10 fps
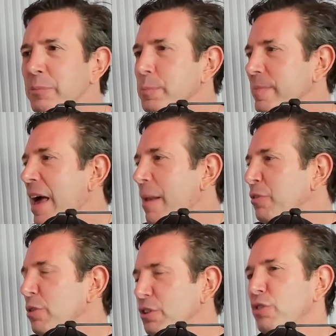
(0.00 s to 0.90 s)
And I'm
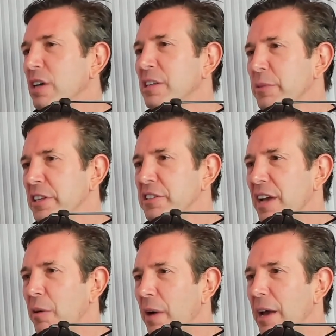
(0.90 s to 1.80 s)
sort of struggling with this now,
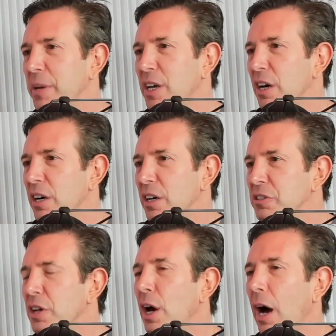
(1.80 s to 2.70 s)
right? Because
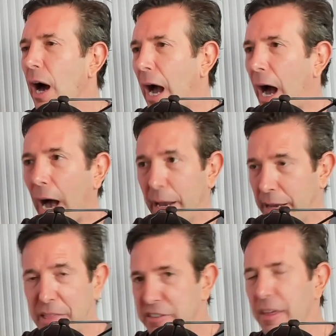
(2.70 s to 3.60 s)
I
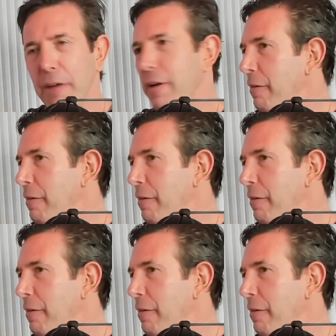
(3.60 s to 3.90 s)
had to say that.